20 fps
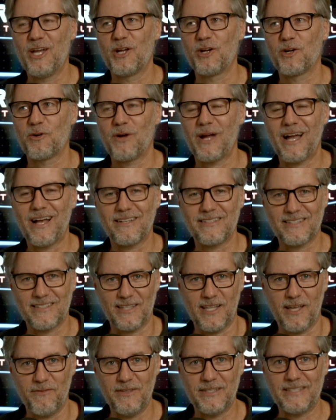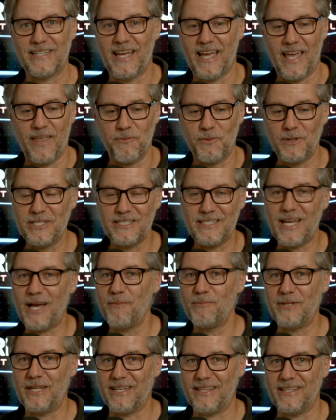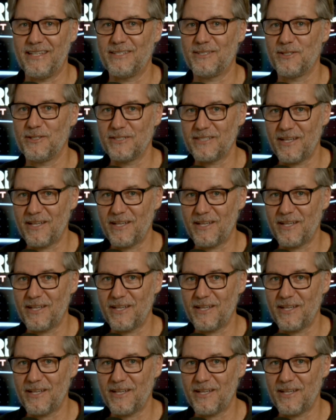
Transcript: crowds love this, and we just updated this.